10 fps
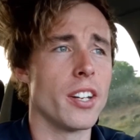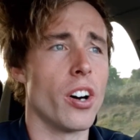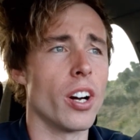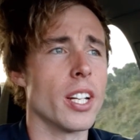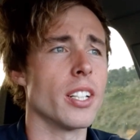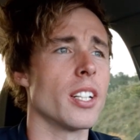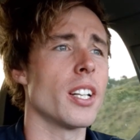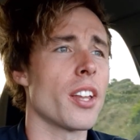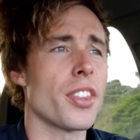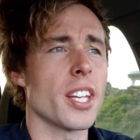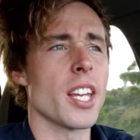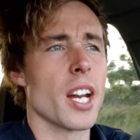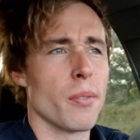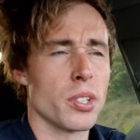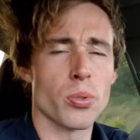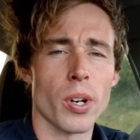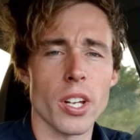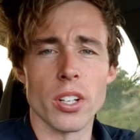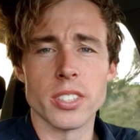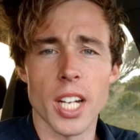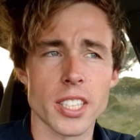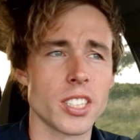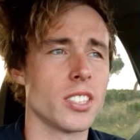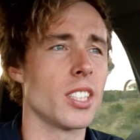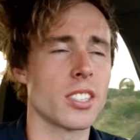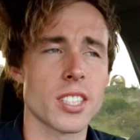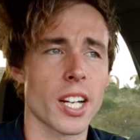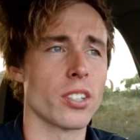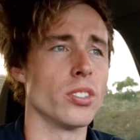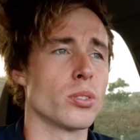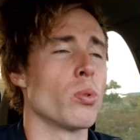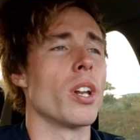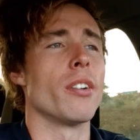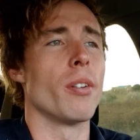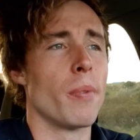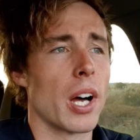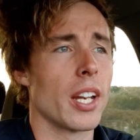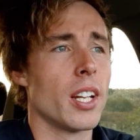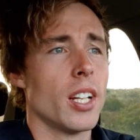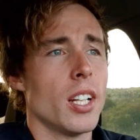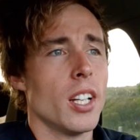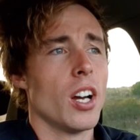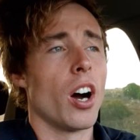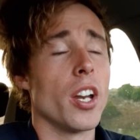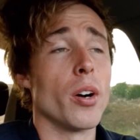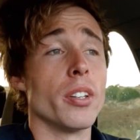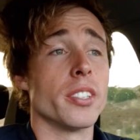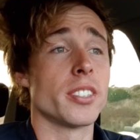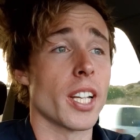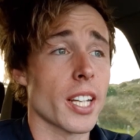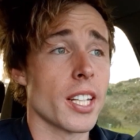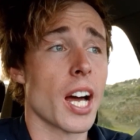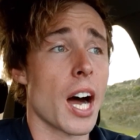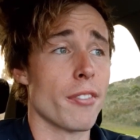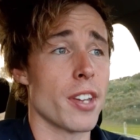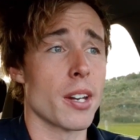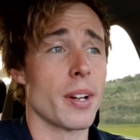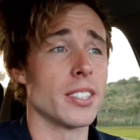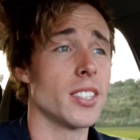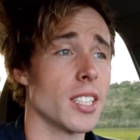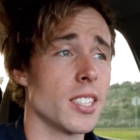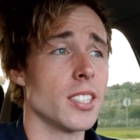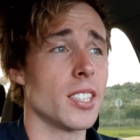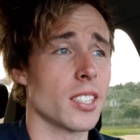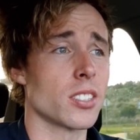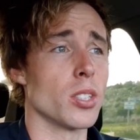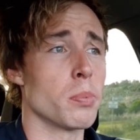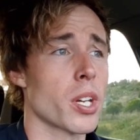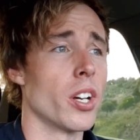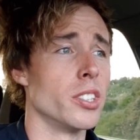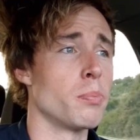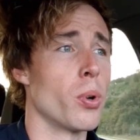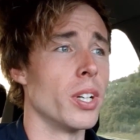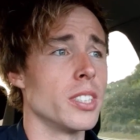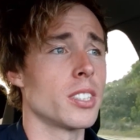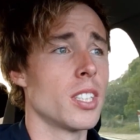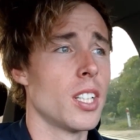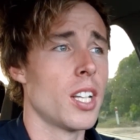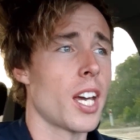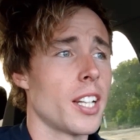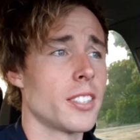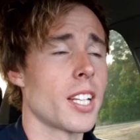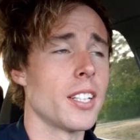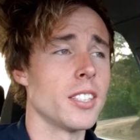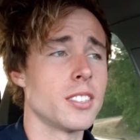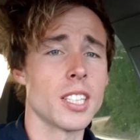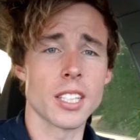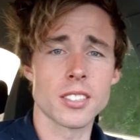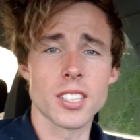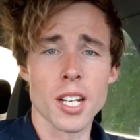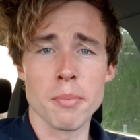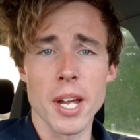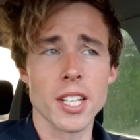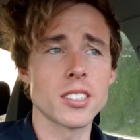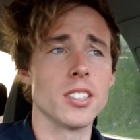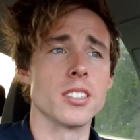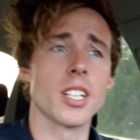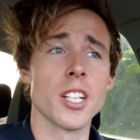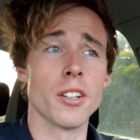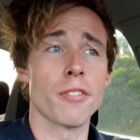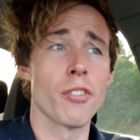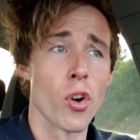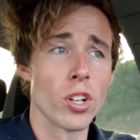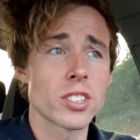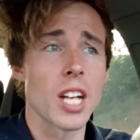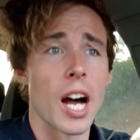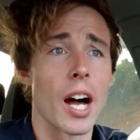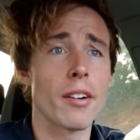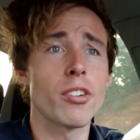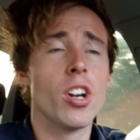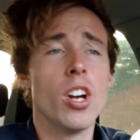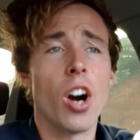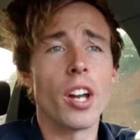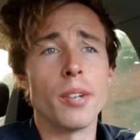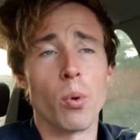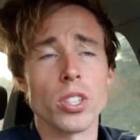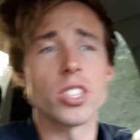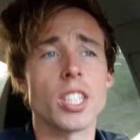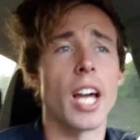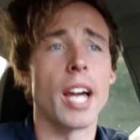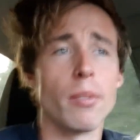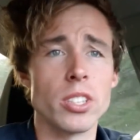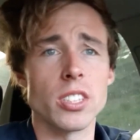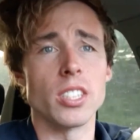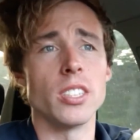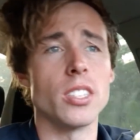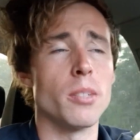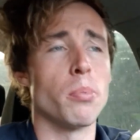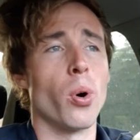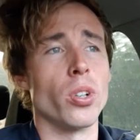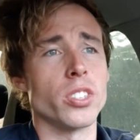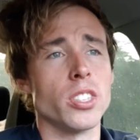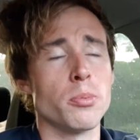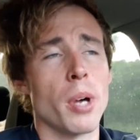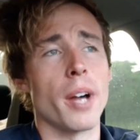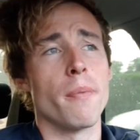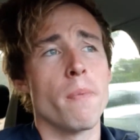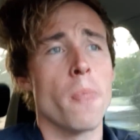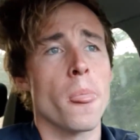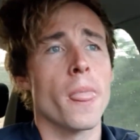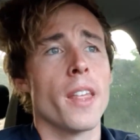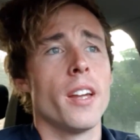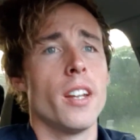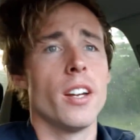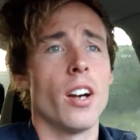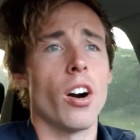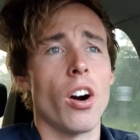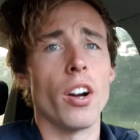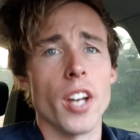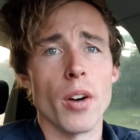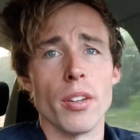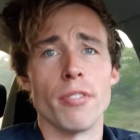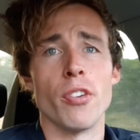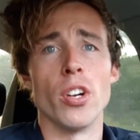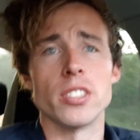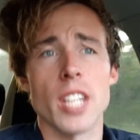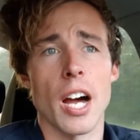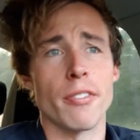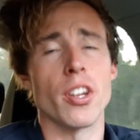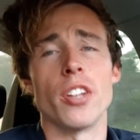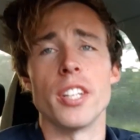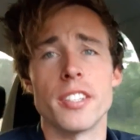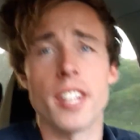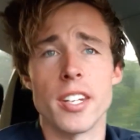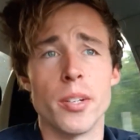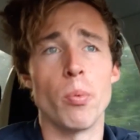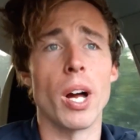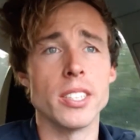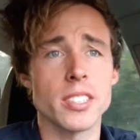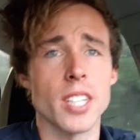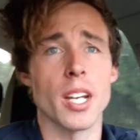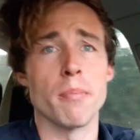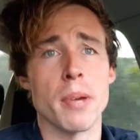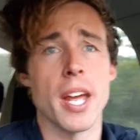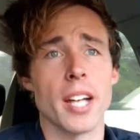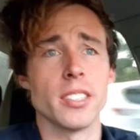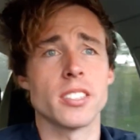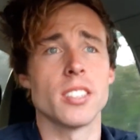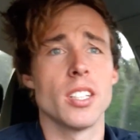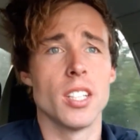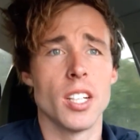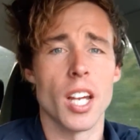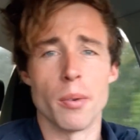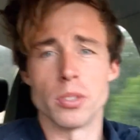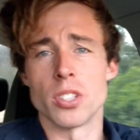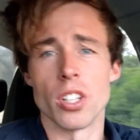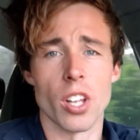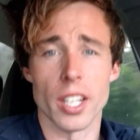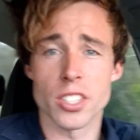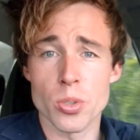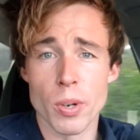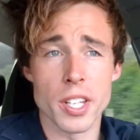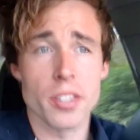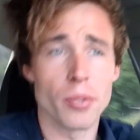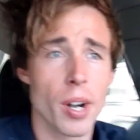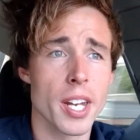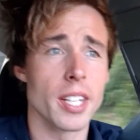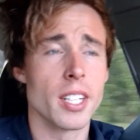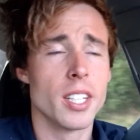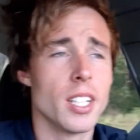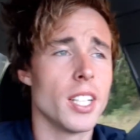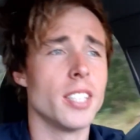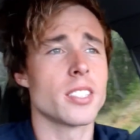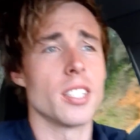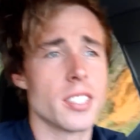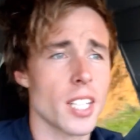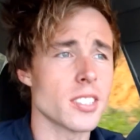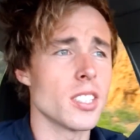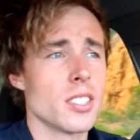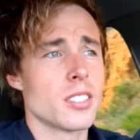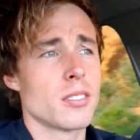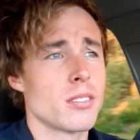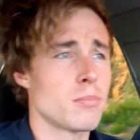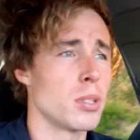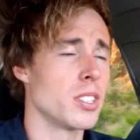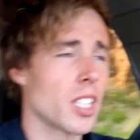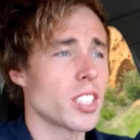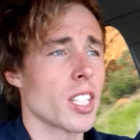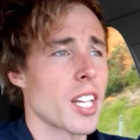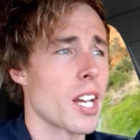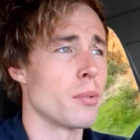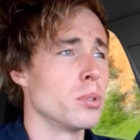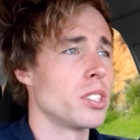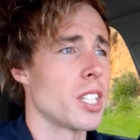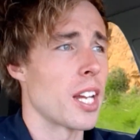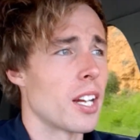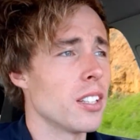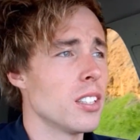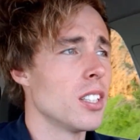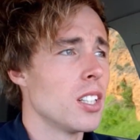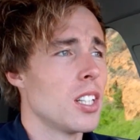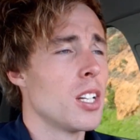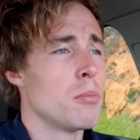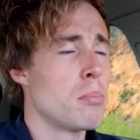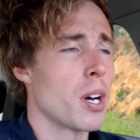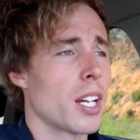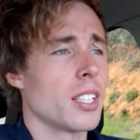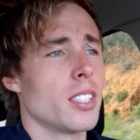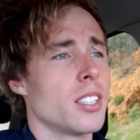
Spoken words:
night. I think he ended up with 20 odd touches, 6 tackles, whatever, but I know in the second half he had about 66 SuperCoach points and attended 6 centre bounces. And in the first half, I didn't watch the game, I just listened to portions, but I know in the first half he only attended 1 centre bounce and was on like 23. His contested possession count was down, but